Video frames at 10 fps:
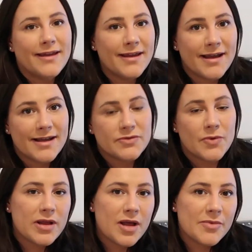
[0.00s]
hey guys
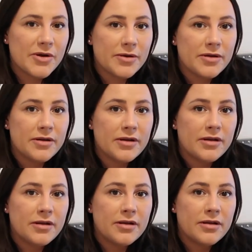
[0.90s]
welcome or
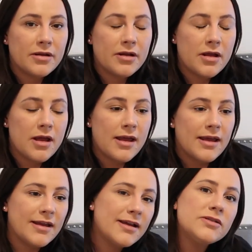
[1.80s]

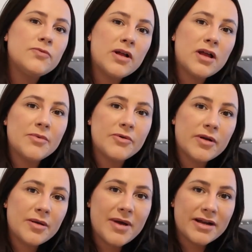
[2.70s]
hey guys welcome or
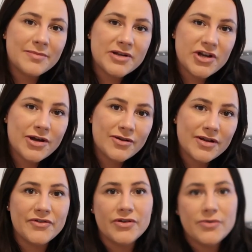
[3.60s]
welcome back to my channel
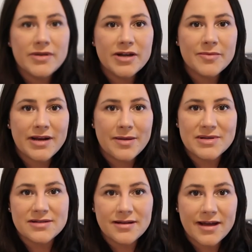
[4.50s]
if you're new here my name
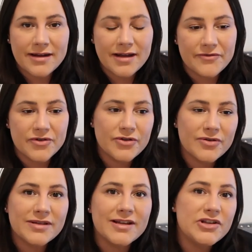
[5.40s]
is alana if you're
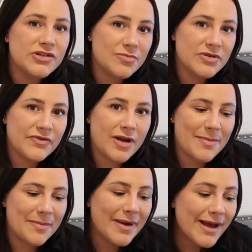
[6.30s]
turning, thank you so much for
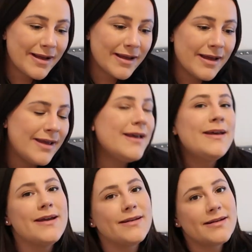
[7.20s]
coming back
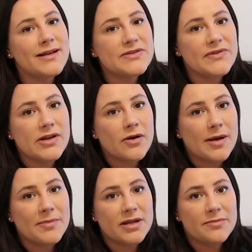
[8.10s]
in today's video
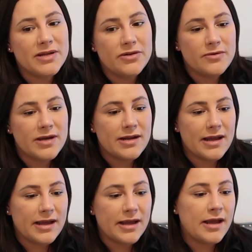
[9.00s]
i'm going to be doing
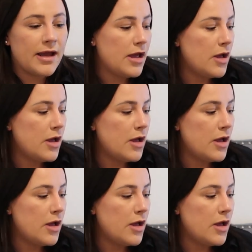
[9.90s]
a